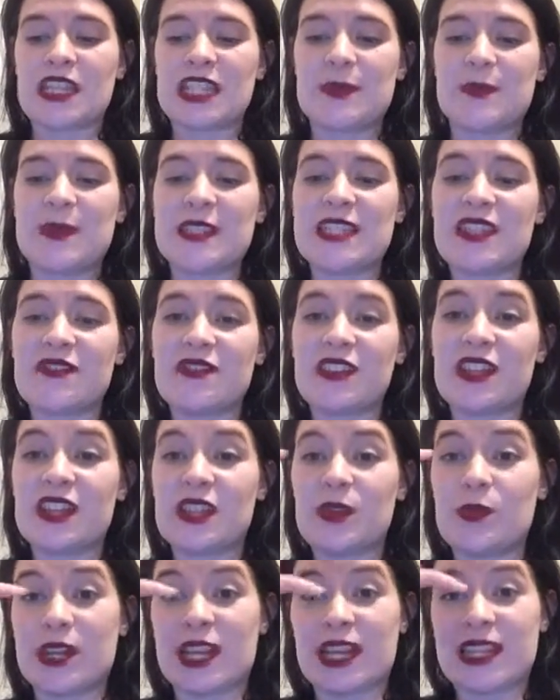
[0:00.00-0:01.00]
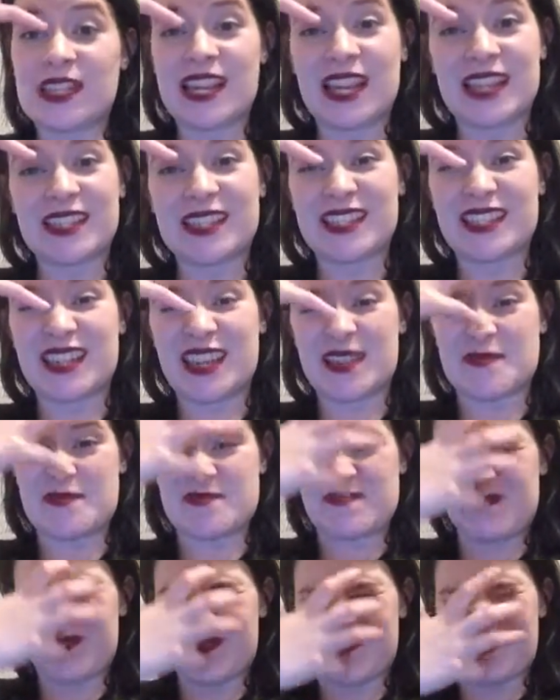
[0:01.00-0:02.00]
Specifically when I tensed
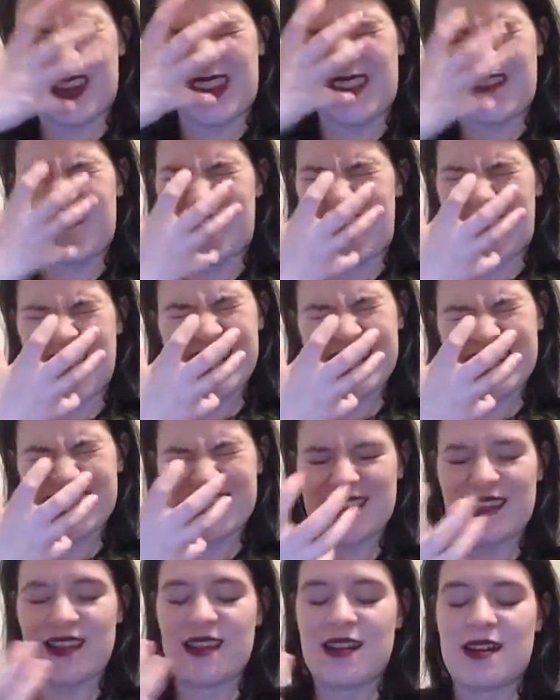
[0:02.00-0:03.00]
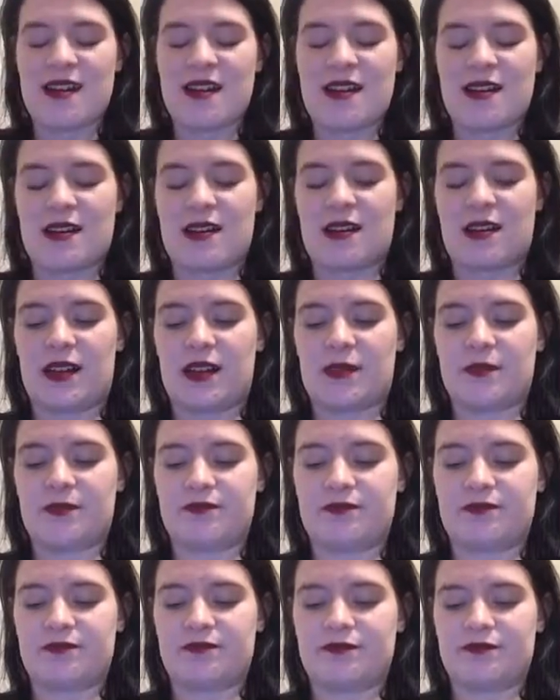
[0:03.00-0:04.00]
up my face, I
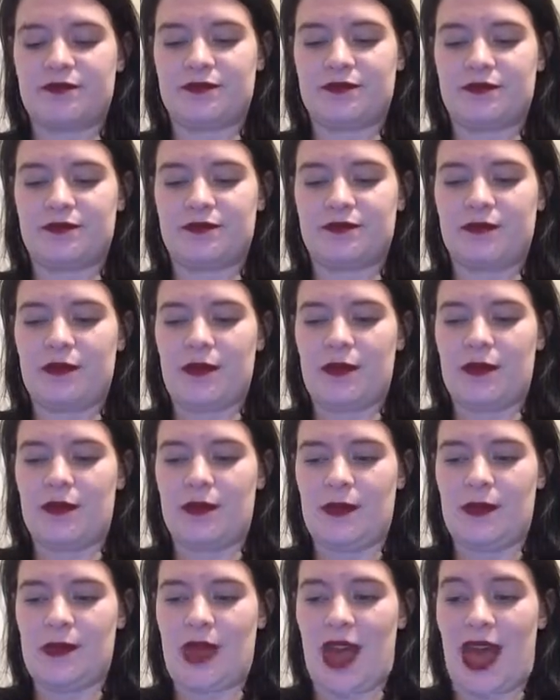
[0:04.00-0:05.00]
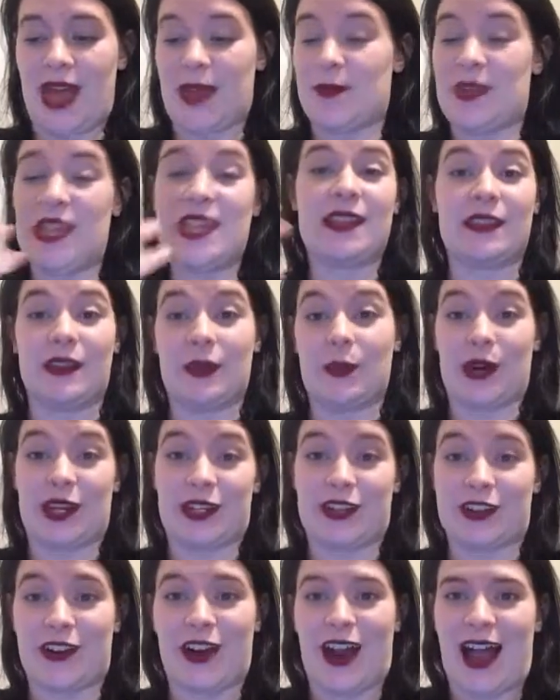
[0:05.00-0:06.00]
immediately
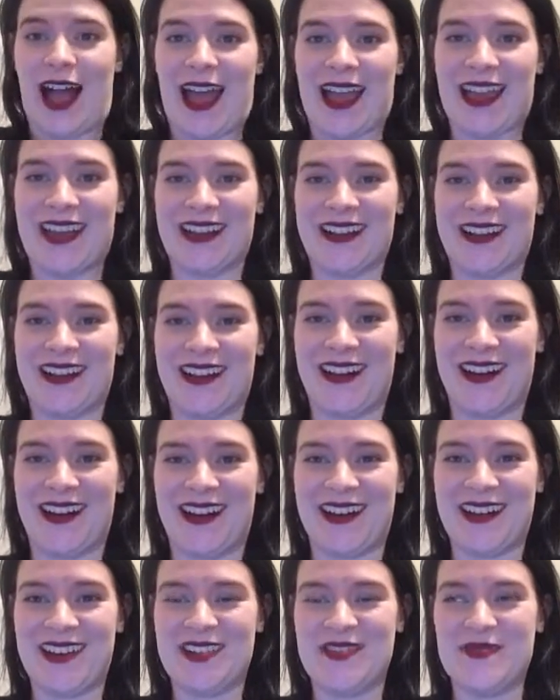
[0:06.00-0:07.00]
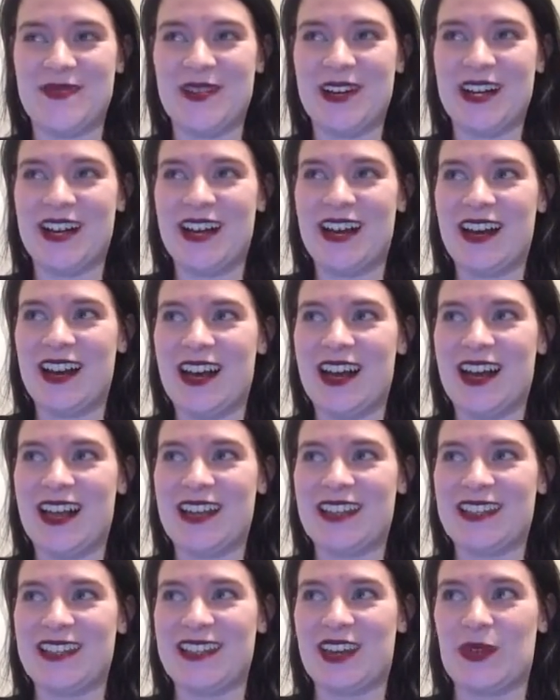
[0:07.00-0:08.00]
wanted to cry.
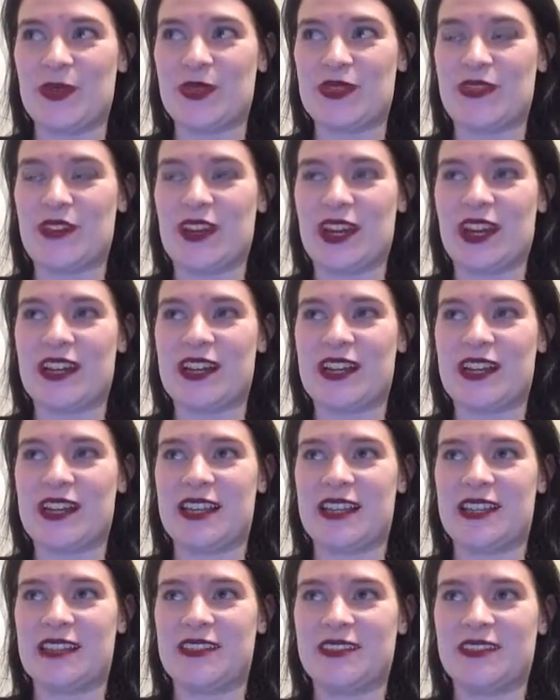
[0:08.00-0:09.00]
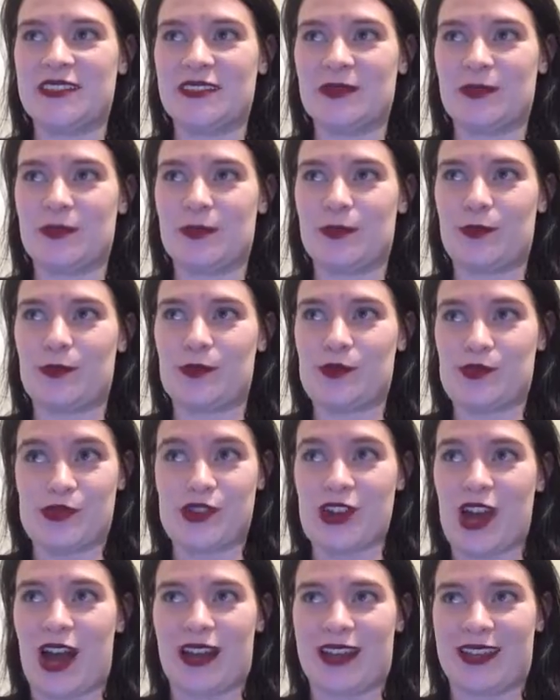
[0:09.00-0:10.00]
And that was very
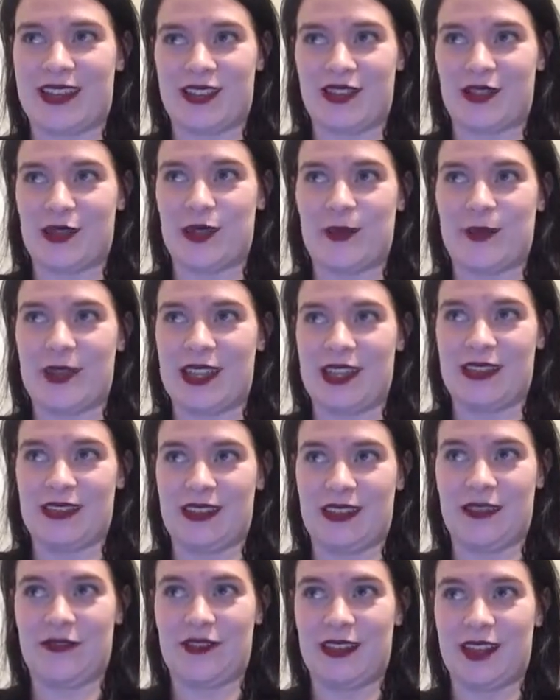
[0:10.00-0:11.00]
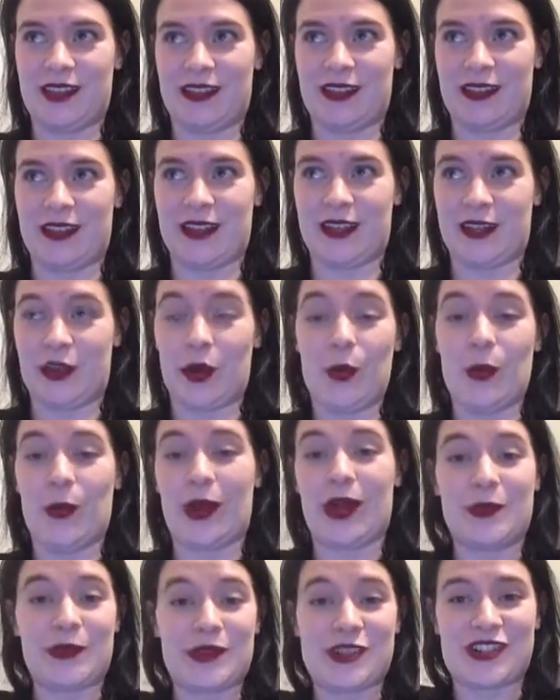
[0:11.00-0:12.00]
shocking to immediately feel like, oh,
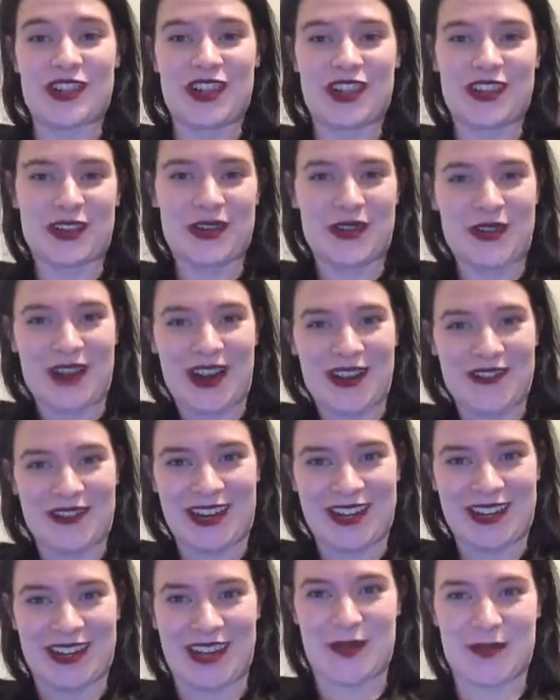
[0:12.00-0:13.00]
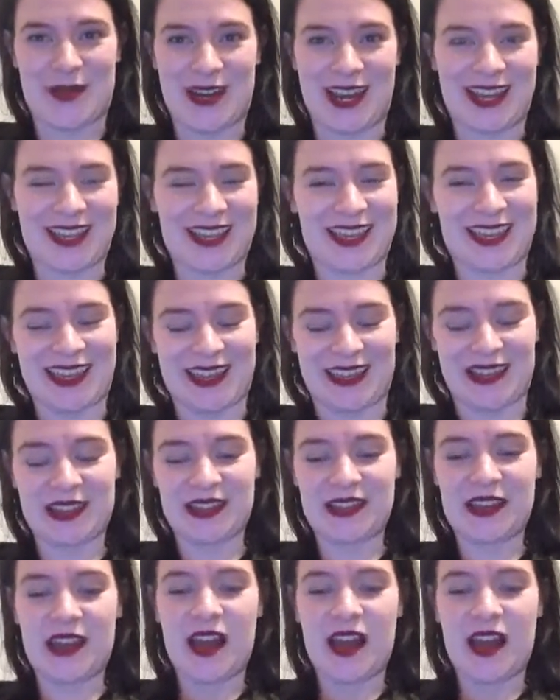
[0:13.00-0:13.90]
I wish I could cry right now, but I can't.